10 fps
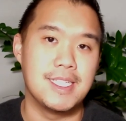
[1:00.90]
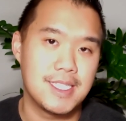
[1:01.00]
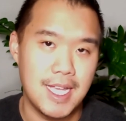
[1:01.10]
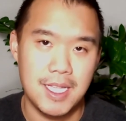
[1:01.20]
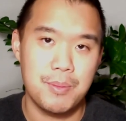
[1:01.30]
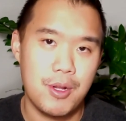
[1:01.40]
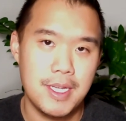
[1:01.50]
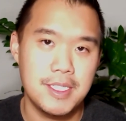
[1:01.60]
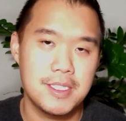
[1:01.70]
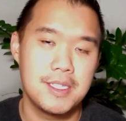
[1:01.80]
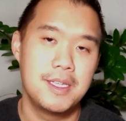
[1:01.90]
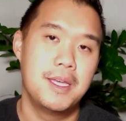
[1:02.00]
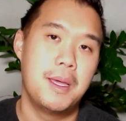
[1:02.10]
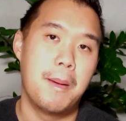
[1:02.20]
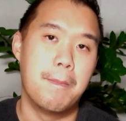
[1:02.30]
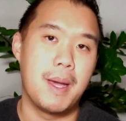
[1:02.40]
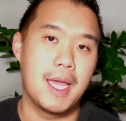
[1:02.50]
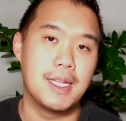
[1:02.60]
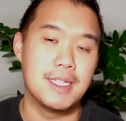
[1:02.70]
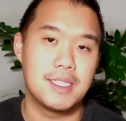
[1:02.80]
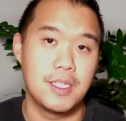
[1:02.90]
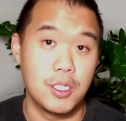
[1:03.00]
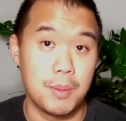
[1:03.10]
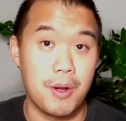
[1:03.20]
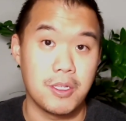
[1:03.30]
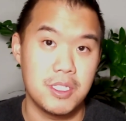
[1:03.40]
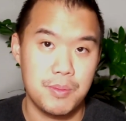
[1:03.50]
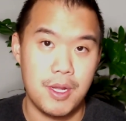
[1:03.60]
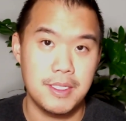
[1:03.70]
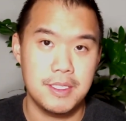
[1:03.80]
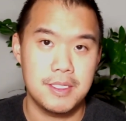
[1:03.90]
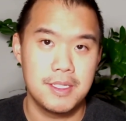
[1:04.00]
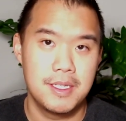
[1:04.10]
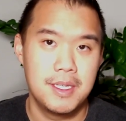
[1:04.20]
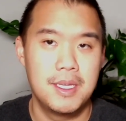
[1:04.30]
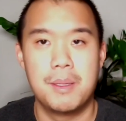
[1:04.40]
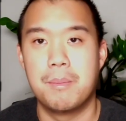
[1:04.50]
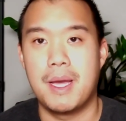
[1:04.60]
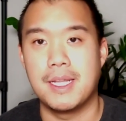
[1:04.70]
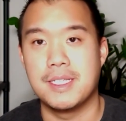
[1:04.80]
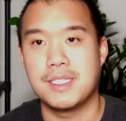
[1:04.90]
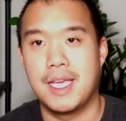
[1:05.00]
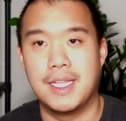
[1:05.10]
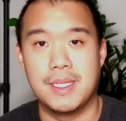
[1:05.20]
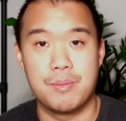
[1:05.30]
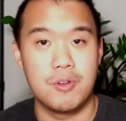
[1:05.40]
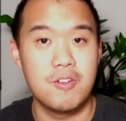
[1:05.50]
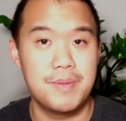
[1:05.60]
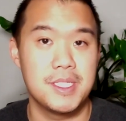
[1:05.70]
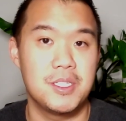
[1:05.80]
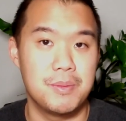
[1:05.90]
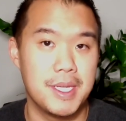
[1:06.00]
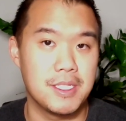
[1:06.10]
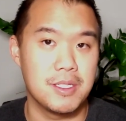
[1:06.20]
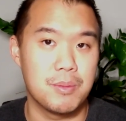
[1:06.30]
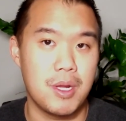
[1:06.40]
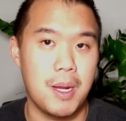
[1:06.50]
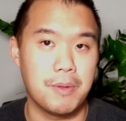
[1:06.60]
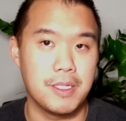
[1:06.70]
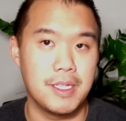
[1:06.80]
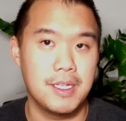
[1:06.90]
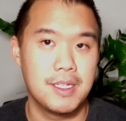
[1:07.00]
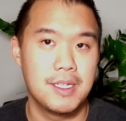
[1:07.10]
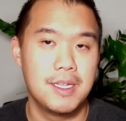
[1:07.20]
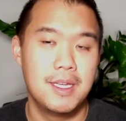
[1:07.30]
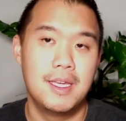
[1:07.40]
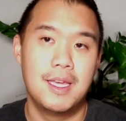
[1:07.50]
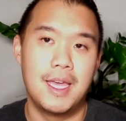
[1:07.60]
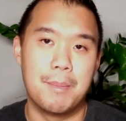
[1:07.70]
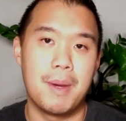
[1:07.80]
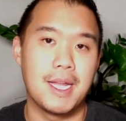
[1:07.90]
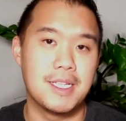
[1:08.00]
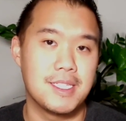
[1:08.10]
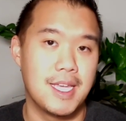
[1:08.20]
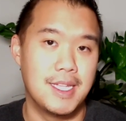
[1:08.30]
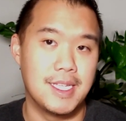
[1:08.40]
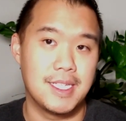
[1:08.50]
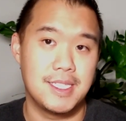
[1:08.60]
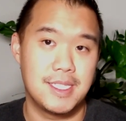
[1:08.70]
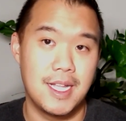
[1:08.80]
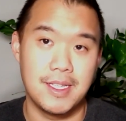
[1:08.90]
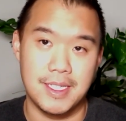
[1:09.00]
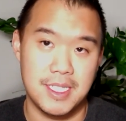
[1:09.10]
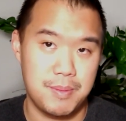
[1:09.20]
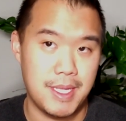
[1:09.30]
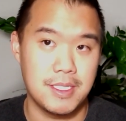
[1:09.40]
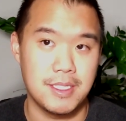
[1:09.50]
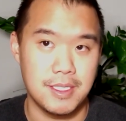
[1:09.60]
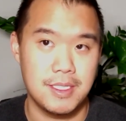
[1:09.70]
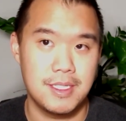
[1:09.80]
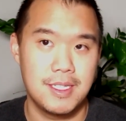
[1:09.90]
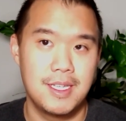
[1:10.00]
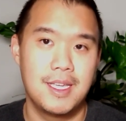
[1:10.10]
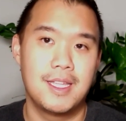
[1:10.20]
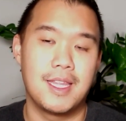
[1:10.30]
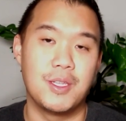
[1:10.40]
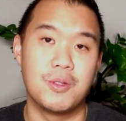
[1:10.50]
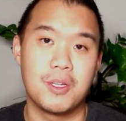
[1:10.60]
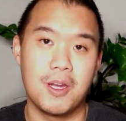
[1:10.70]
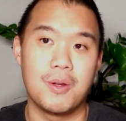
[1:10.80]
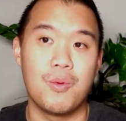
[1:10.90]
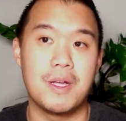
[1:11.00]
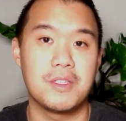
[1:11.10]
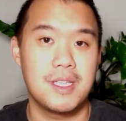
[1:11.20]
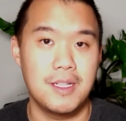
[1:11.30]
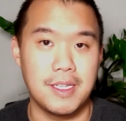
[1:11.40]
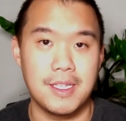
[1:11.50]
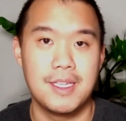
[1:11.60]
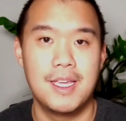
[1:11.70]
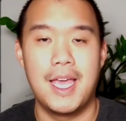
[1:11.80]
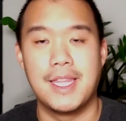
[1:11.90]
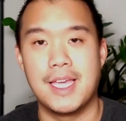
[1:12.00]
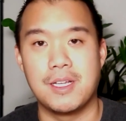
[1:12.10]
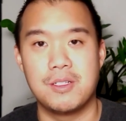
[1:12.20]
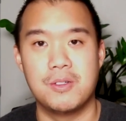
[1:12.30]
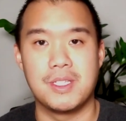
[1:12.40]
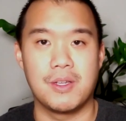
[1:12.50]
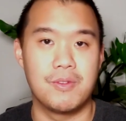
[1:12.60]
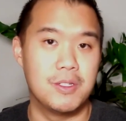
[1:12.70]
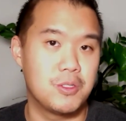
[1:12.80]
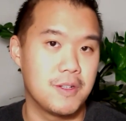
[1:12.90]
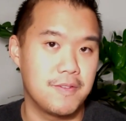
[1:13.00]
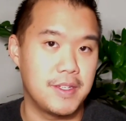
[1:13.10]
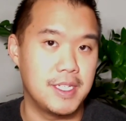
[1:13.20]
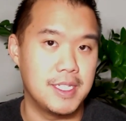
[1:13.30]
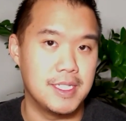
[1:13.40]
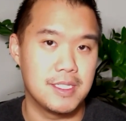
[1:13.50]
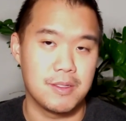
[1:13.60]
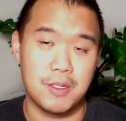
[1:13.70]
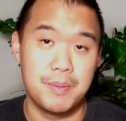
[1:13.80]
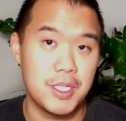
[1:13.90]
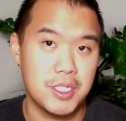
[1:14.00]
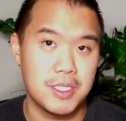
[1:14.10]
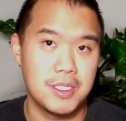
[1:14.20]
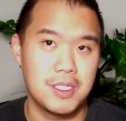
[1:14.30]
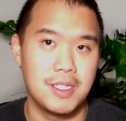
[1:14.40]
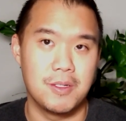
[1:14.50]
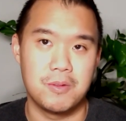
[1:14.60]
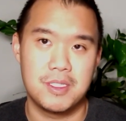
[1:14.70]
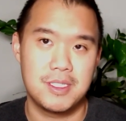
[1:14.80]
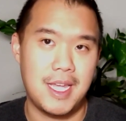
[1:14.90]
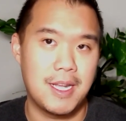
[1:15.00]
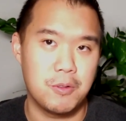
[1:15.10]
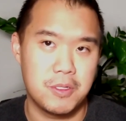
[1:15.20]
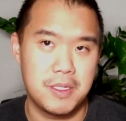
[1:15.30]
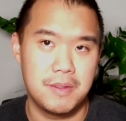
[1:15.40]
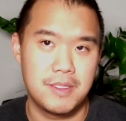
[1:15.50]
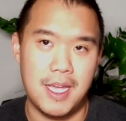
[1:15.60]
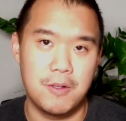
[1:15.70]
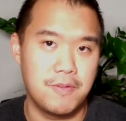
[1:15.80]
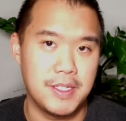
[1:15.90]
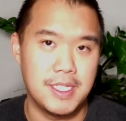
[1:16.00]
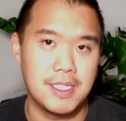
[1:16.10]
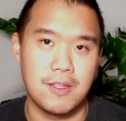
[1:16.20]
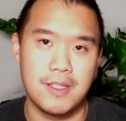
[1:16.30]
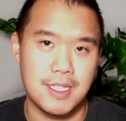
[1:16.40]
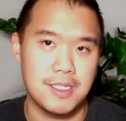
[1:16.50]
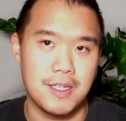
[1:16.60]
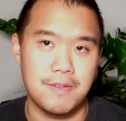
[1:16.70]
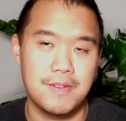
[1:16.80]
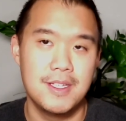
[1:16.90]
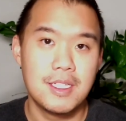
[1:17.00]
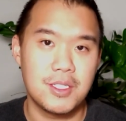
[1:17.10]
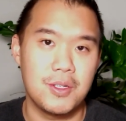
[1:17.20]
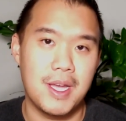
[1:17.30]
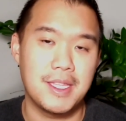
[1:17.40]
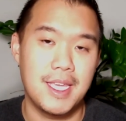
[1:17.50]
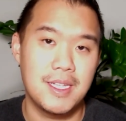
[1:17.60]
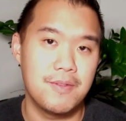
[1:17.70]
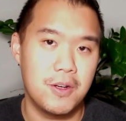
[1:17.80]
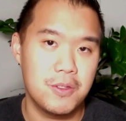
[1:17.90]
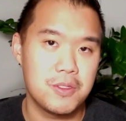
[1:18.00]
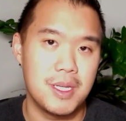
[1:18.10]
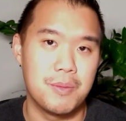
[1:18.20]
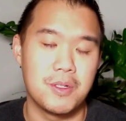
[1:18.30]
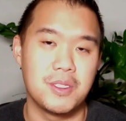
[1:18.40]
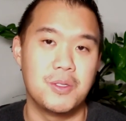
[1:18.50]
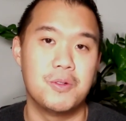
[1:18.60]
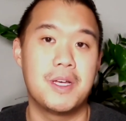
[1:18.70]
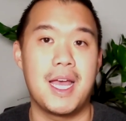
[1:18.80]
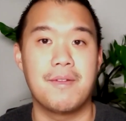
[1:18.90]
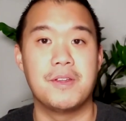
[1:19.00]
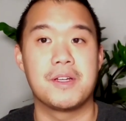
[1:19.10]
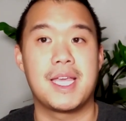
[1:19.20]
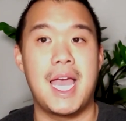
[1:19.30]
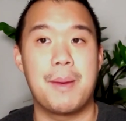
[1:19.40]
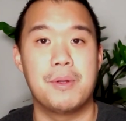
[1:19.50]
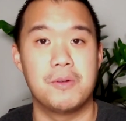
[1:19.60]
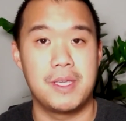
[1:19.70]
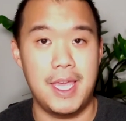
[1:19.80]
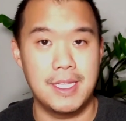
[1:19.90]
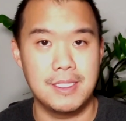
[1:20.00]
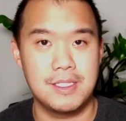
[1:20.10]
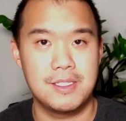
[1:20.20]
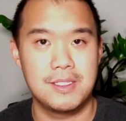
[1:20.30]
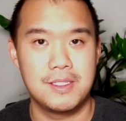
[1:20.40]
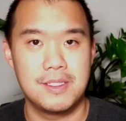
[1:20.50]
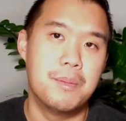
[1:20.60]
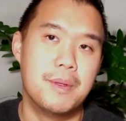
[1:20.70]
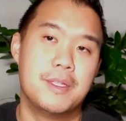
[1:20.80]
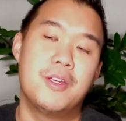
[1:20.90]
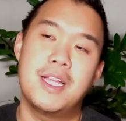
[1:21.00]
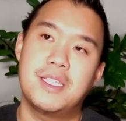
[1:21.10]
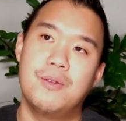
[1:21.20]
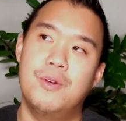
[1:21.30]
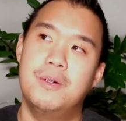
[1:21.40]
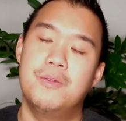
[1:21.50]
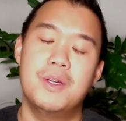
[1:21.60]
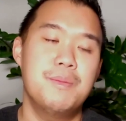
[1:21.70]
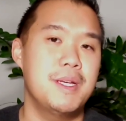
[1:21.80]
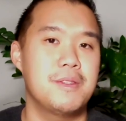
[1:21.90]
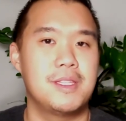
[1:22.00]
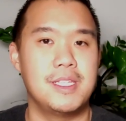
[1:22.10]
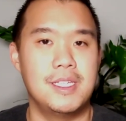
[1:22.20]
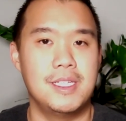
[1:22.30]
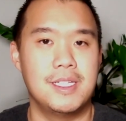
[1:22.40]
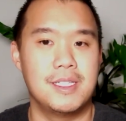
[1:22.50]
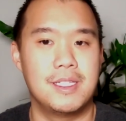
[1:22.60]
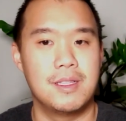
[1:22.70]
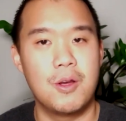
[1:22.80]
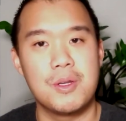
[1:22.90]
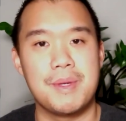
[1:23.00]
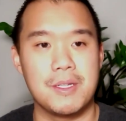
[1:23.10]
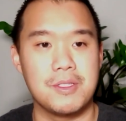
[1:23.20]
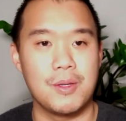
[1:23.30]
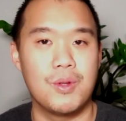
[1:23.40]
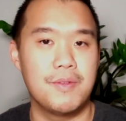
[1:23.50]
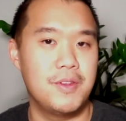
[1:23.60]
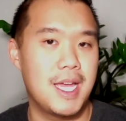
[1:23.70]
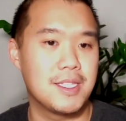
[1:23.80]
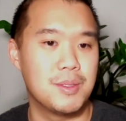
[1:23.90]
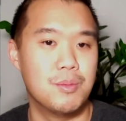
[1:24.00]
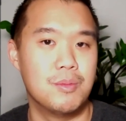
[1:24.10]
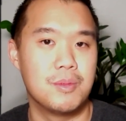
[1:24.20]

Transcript: the selling price minus your purchase price, minus any improvements you made to the property, minus any selling expenses that you incurred while selling. And that includes like realtor fees and commissions, title fees and all that stuff. So at the end of all those numbers, you will have your capital gains. But you're asking, well, what about the loan amounts? Like, what if you had a